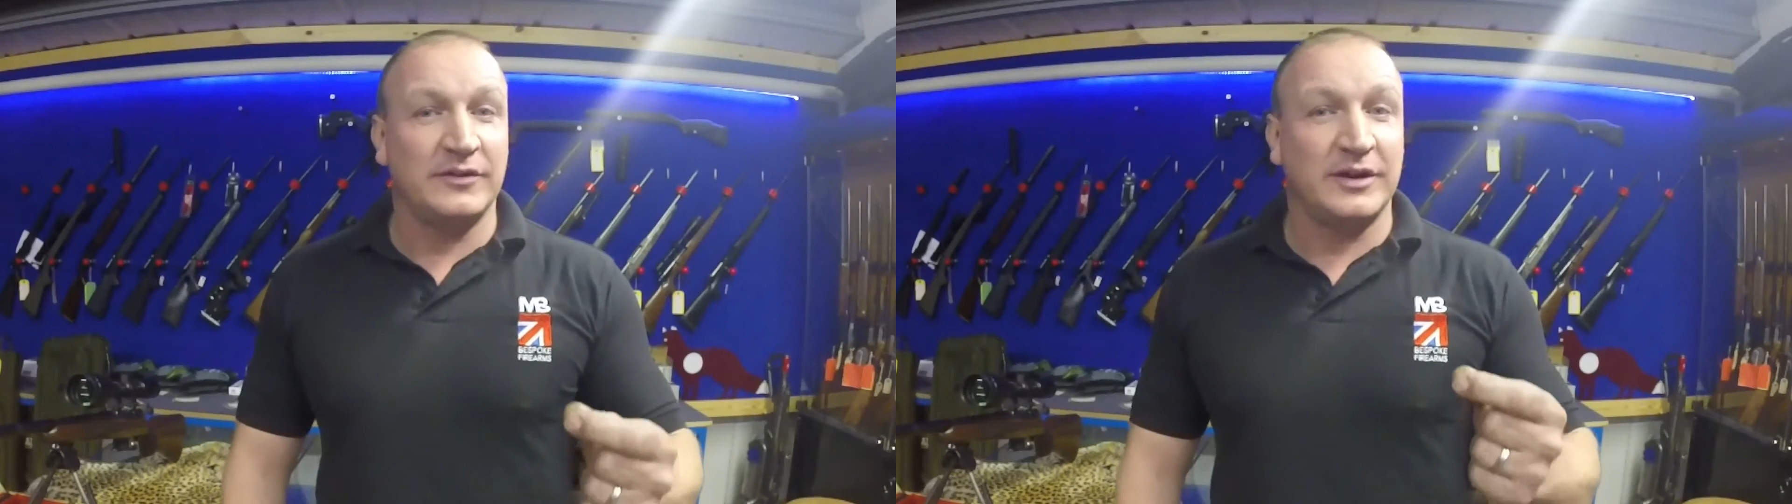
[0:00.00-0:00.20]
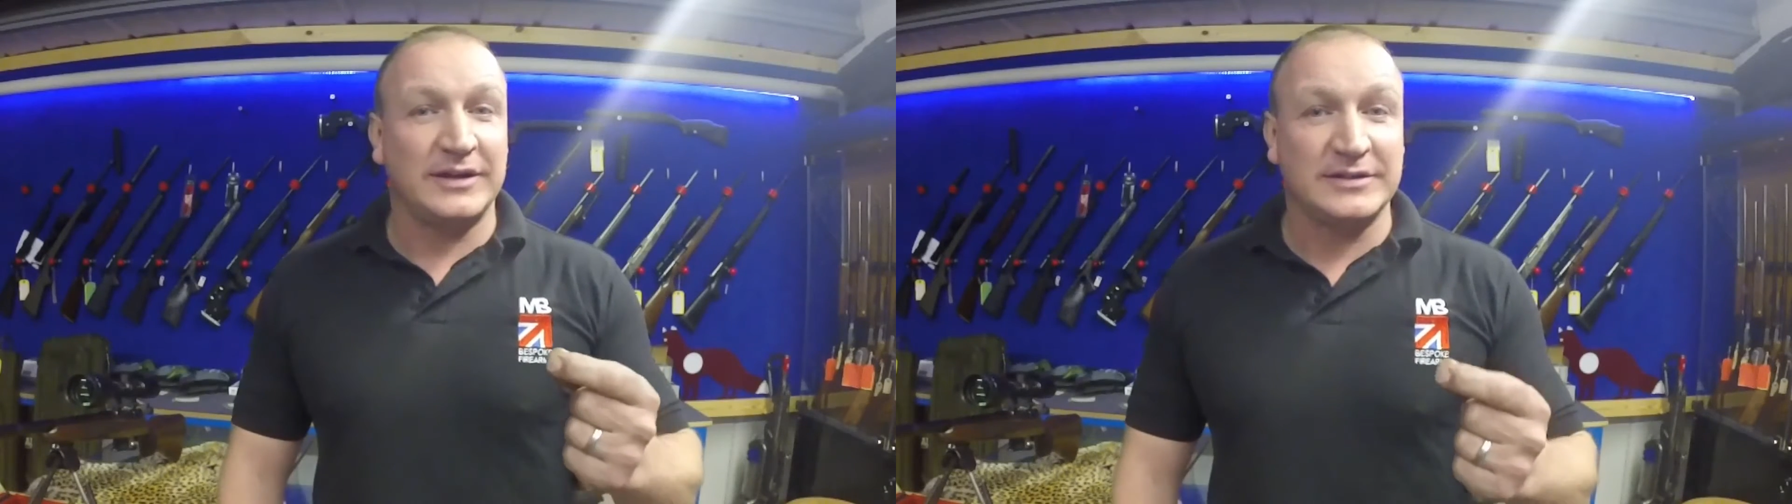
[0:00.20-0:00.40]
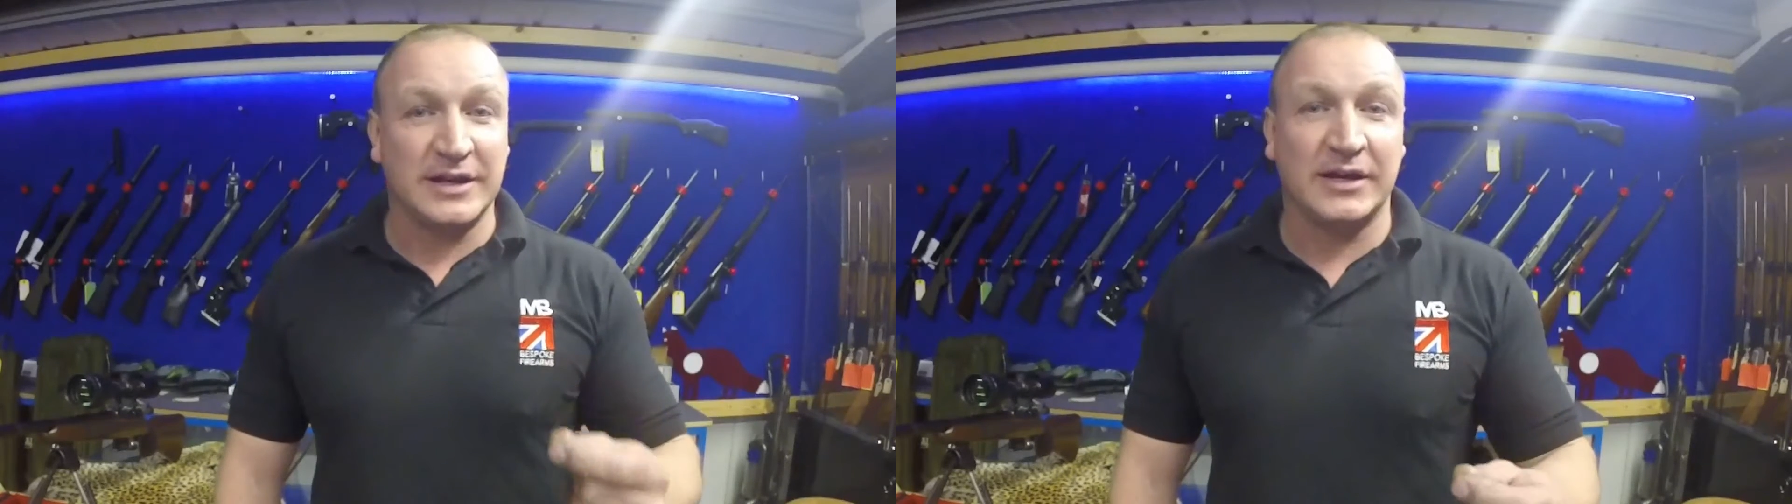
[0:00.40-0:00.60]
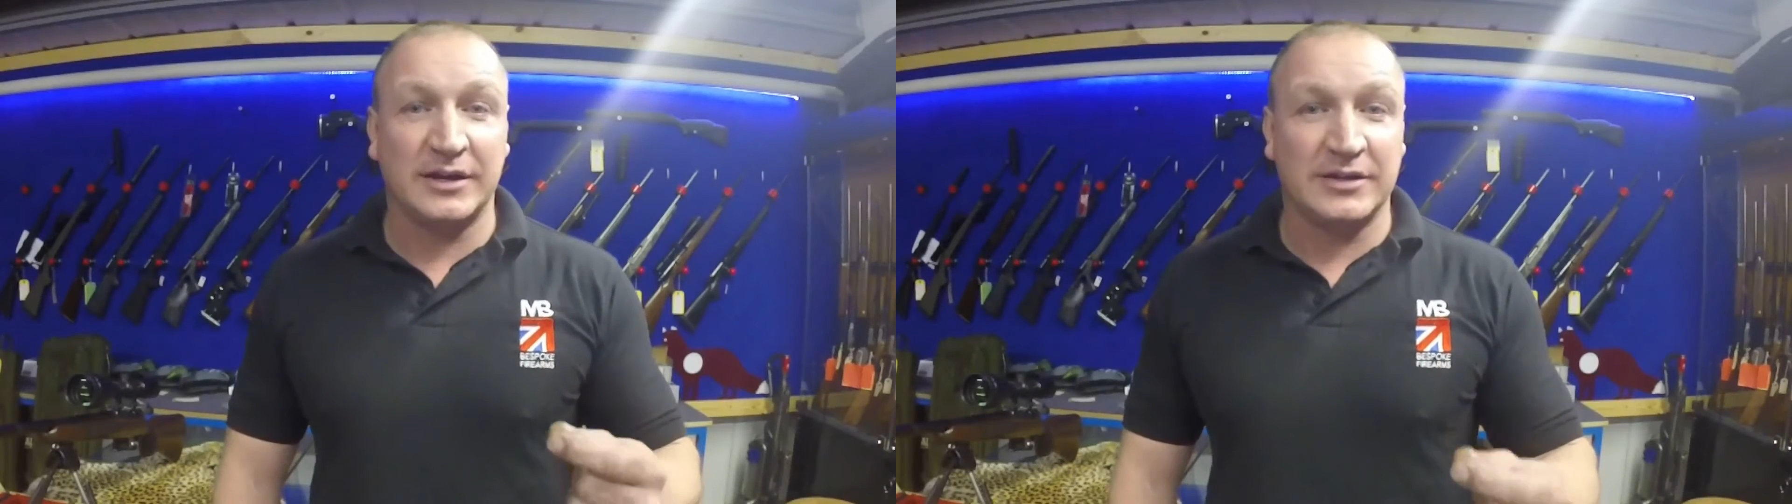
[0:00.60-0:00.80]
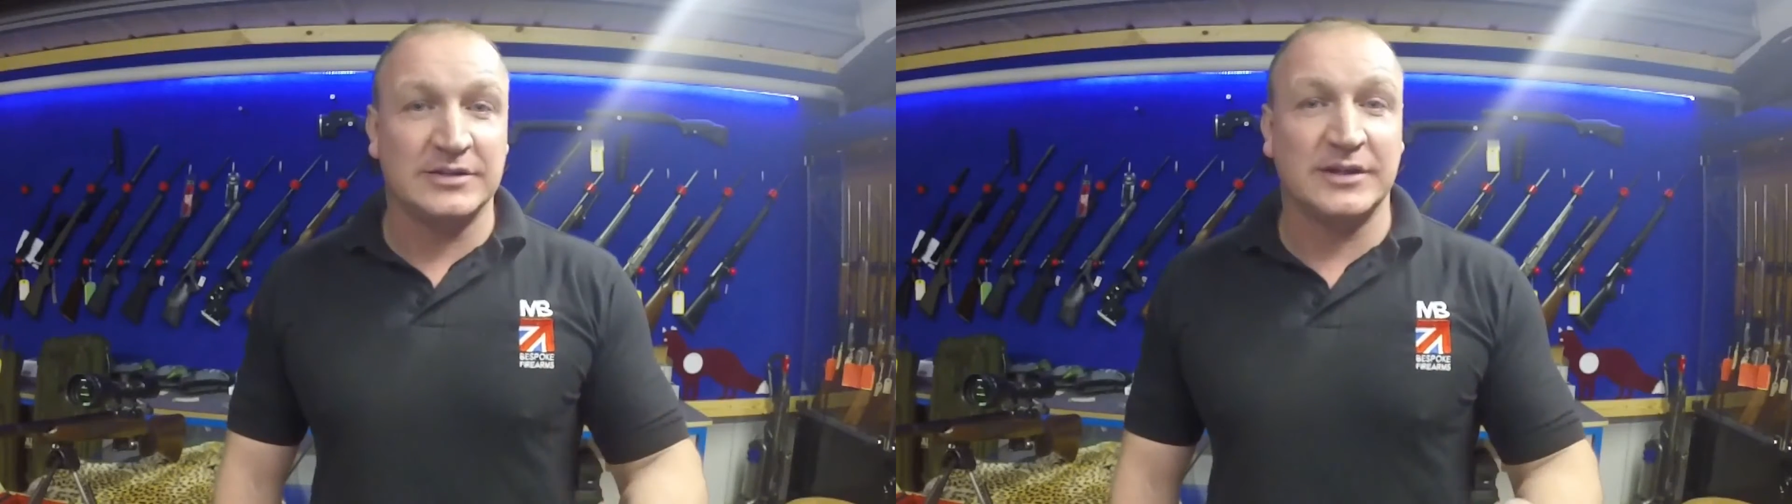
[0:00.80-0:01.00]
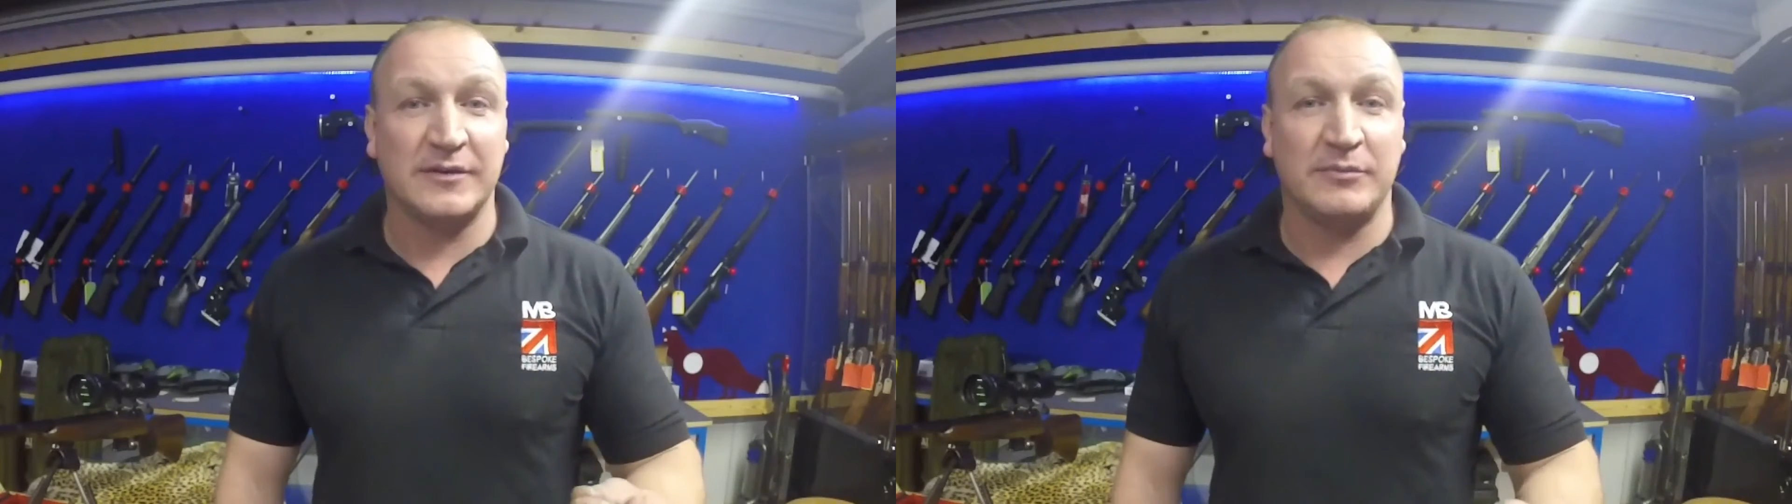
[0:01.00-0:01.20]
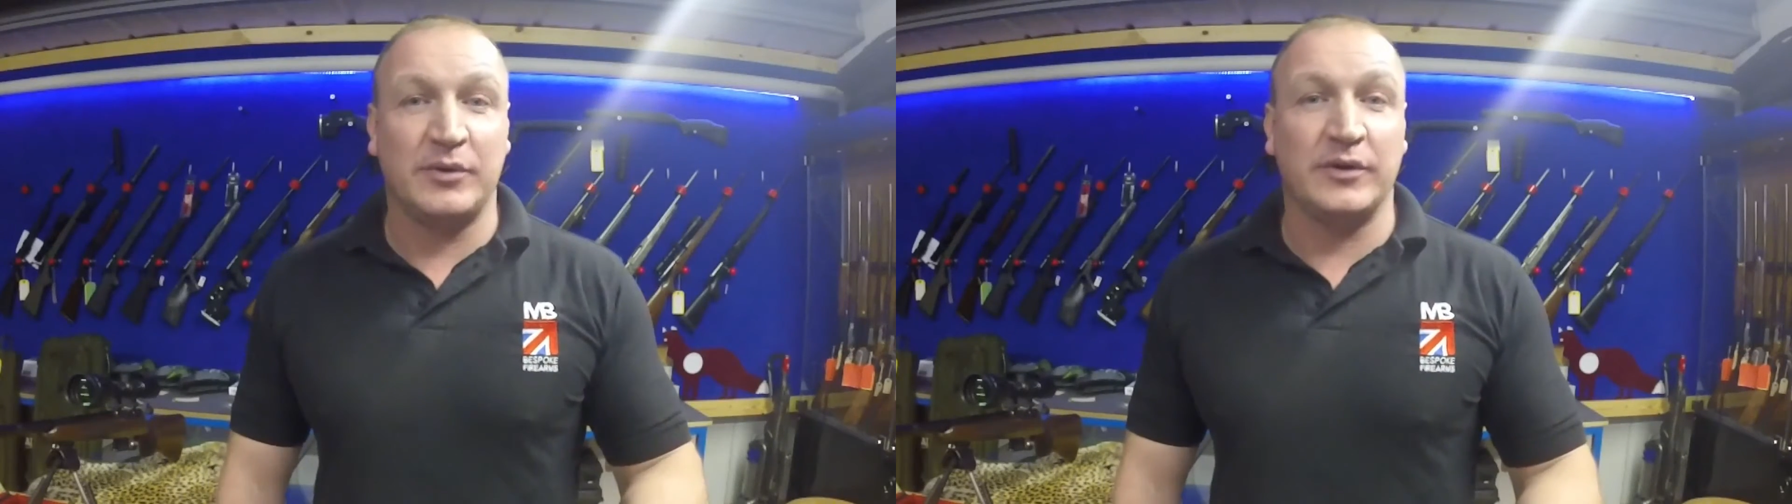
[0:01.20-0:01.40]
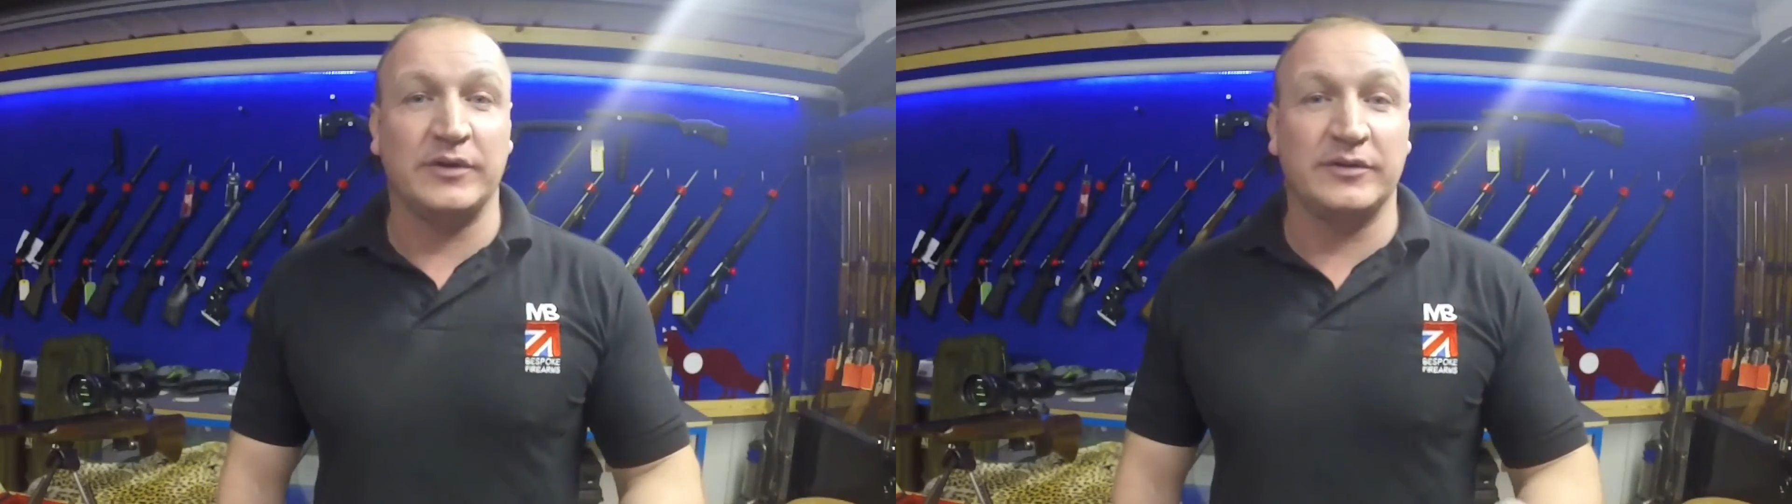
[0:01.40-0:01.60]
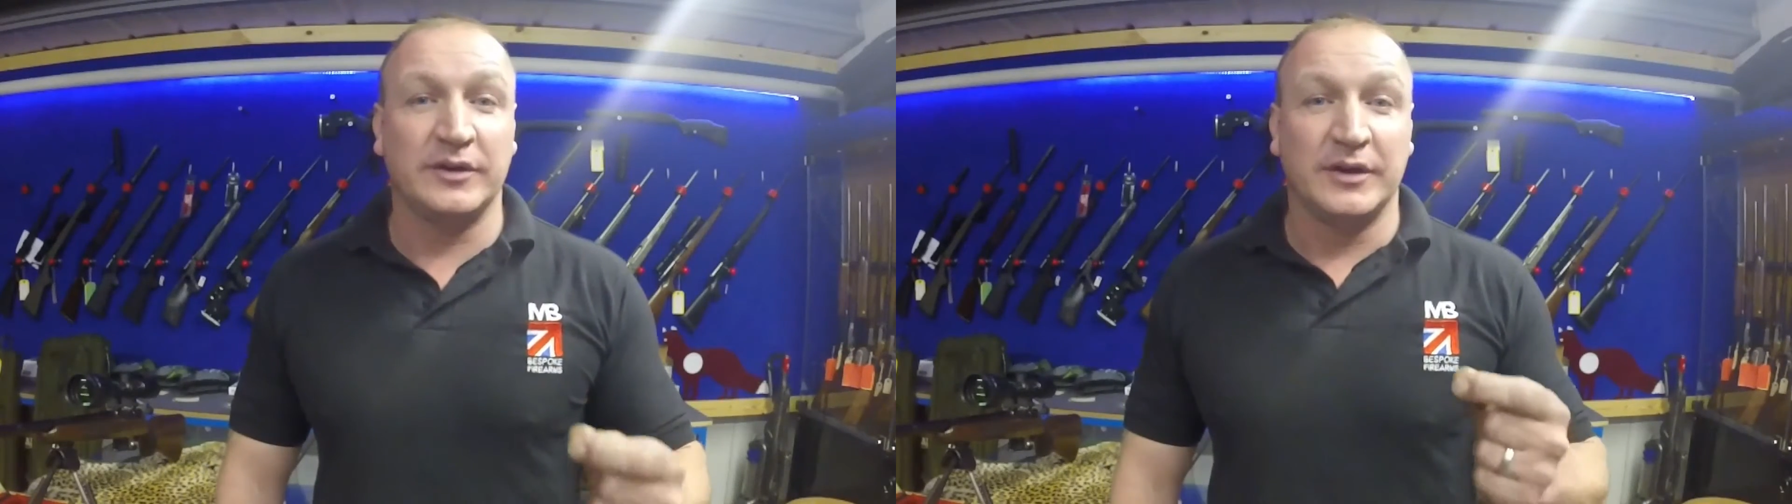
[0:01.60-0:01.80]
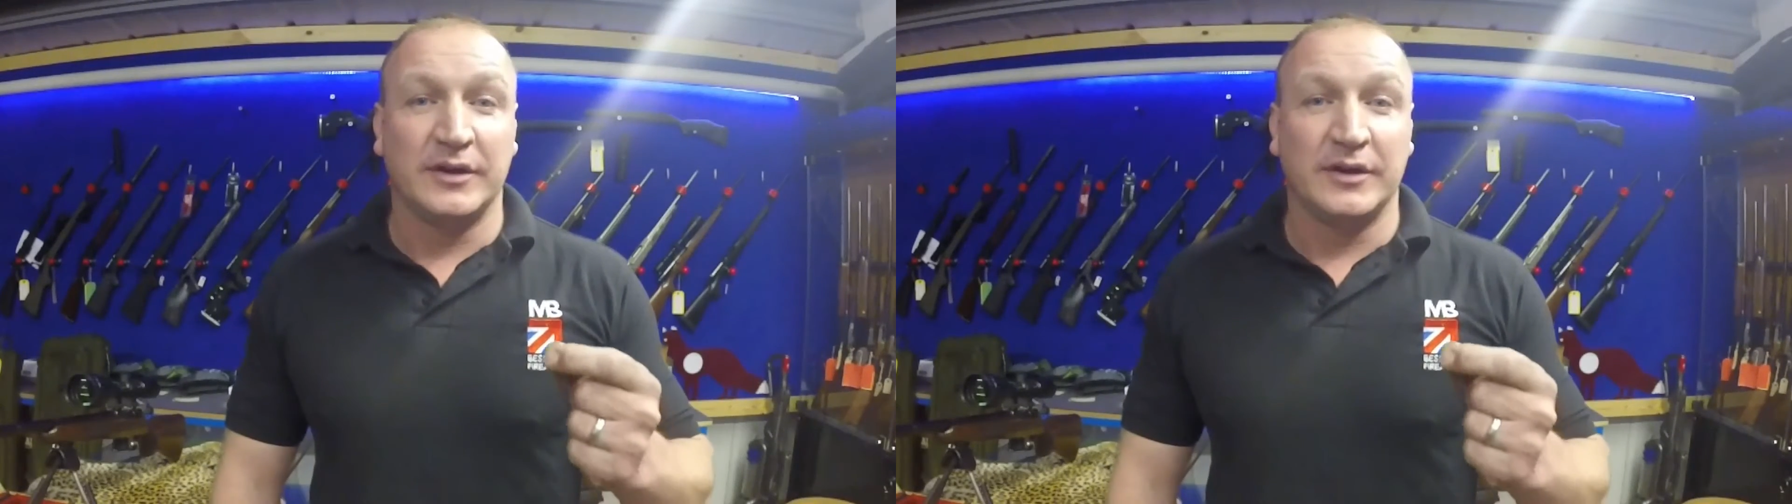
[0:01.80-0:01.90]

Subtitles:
at exactly the same point,